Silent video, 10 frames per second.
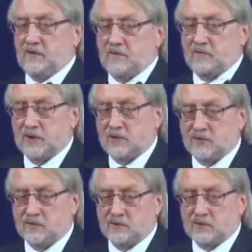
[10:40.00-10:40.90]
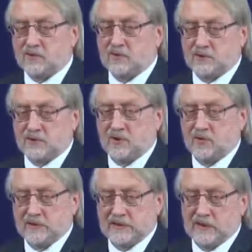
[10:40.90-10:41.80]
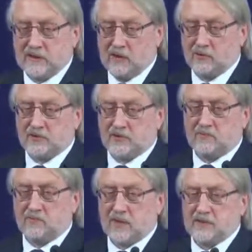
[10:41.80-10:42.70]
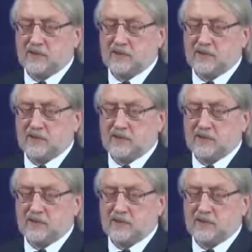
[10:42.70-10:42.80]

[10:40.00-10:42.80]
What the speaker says: So all these aspects should be reviewed